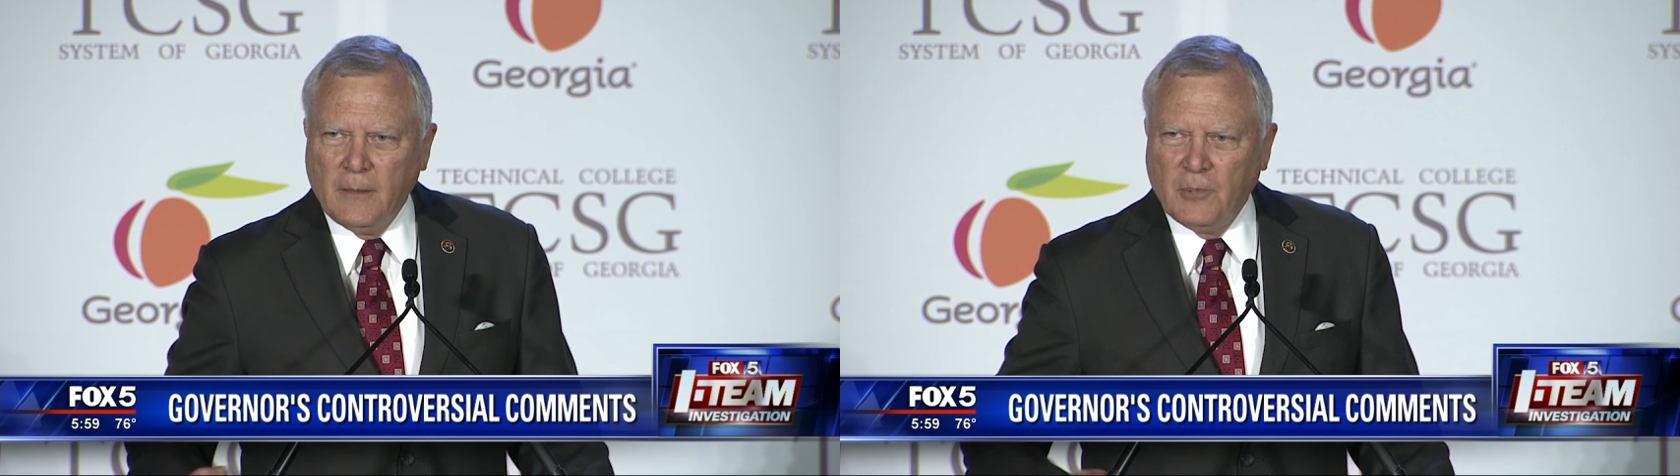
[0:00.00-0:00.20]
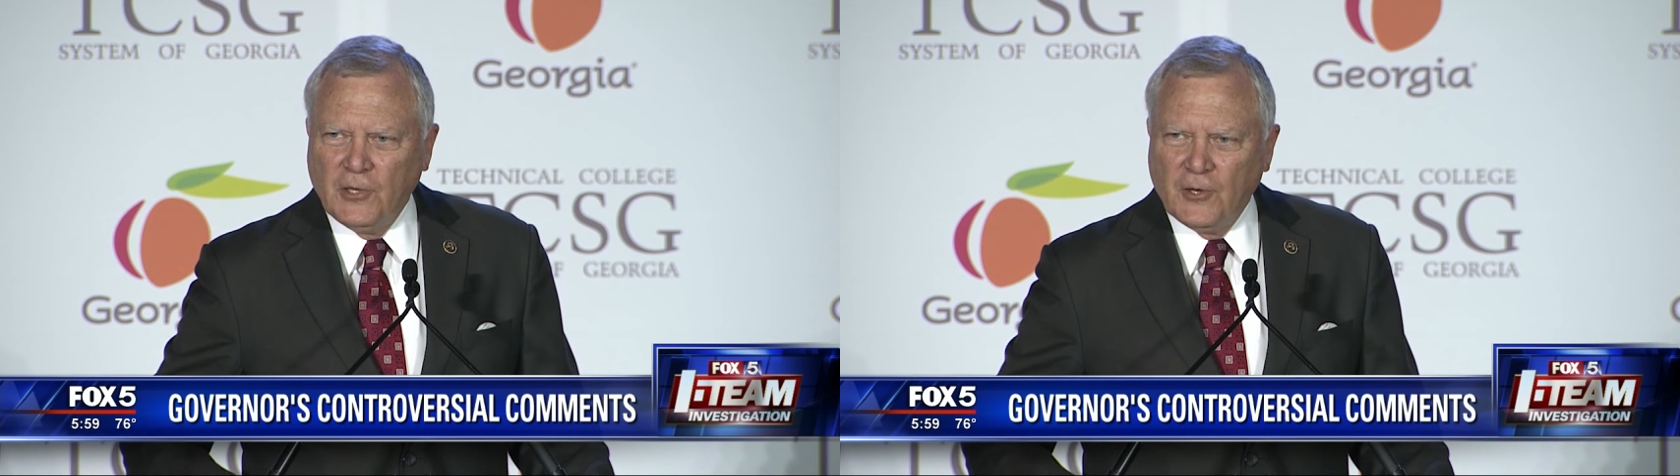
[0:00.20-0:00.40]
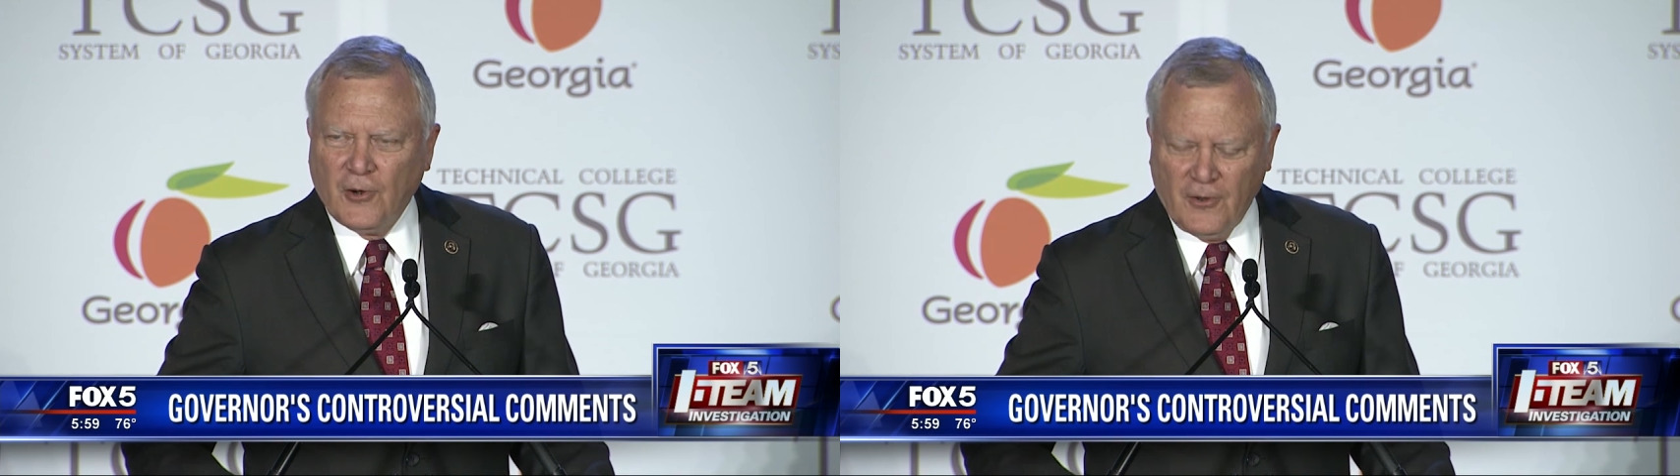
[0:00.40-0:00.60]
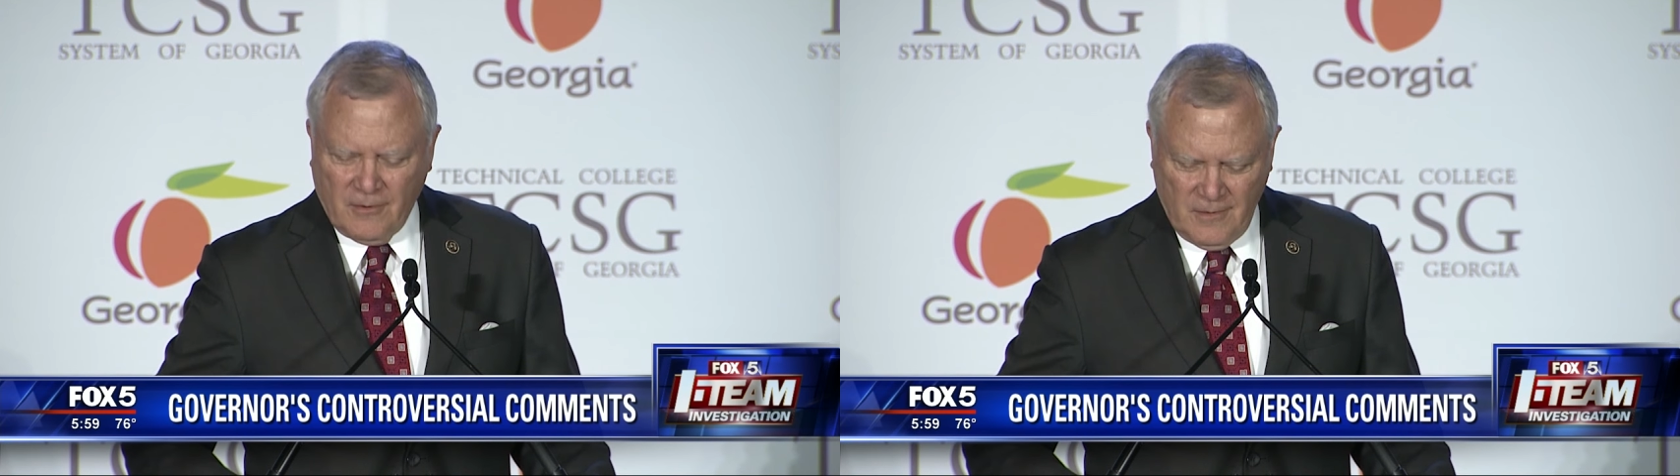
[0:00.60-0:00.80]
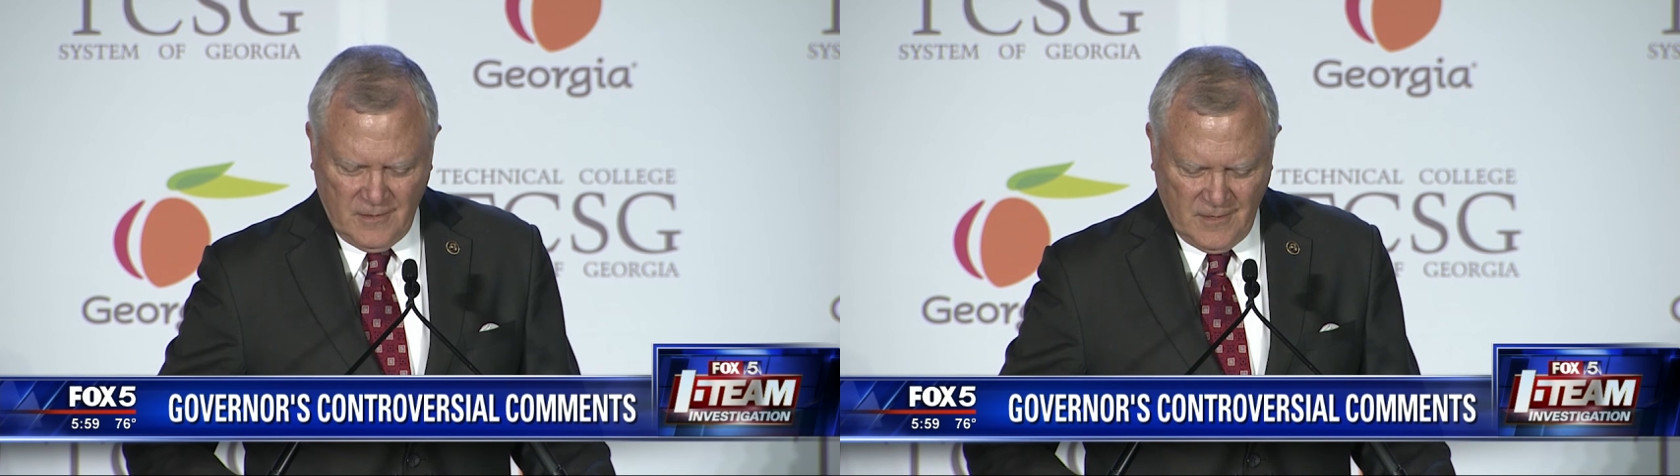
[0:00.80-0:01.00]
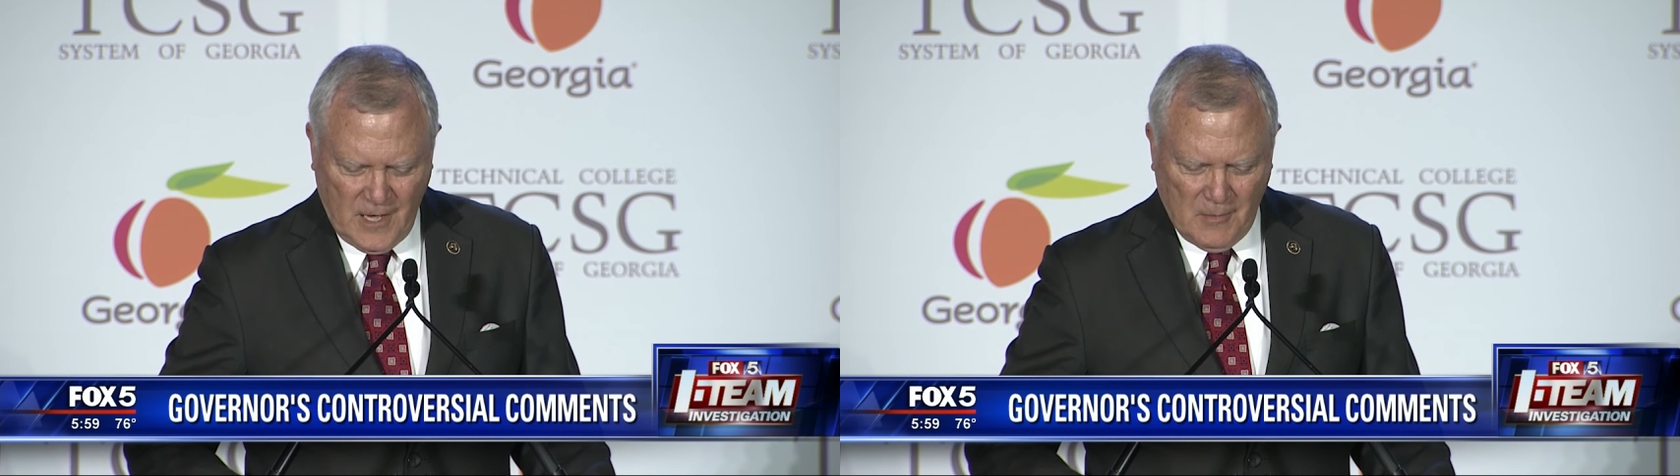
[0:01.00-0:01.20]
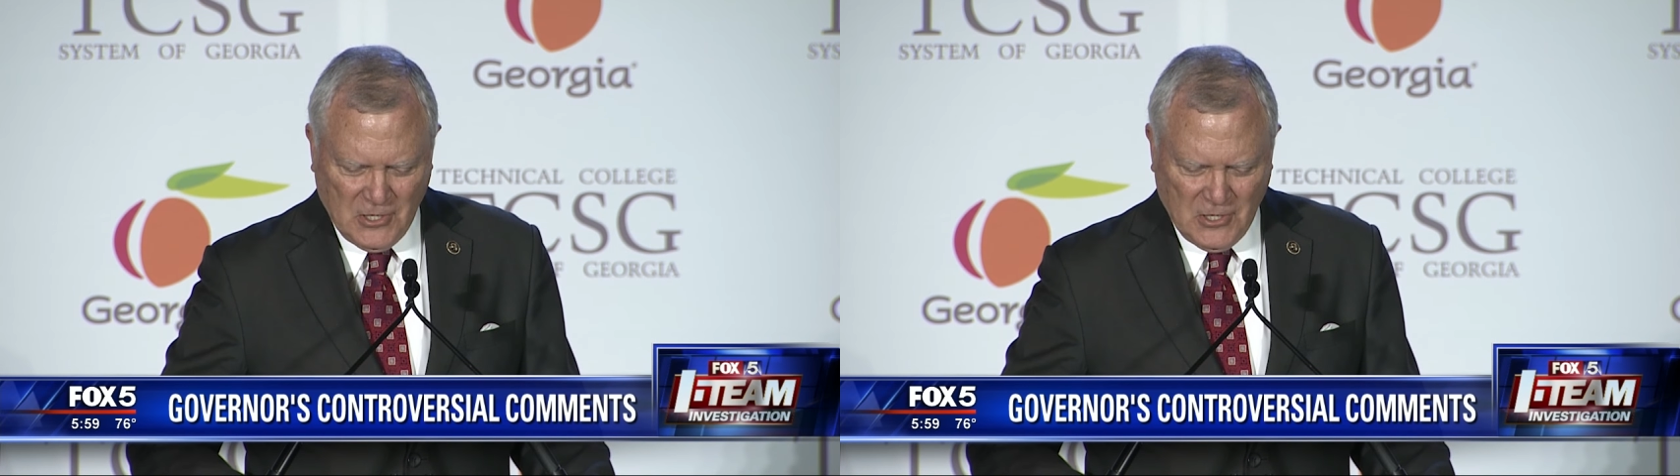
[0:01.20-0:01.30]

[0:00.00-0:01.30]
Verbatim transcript: with our Fox 5 I-Team,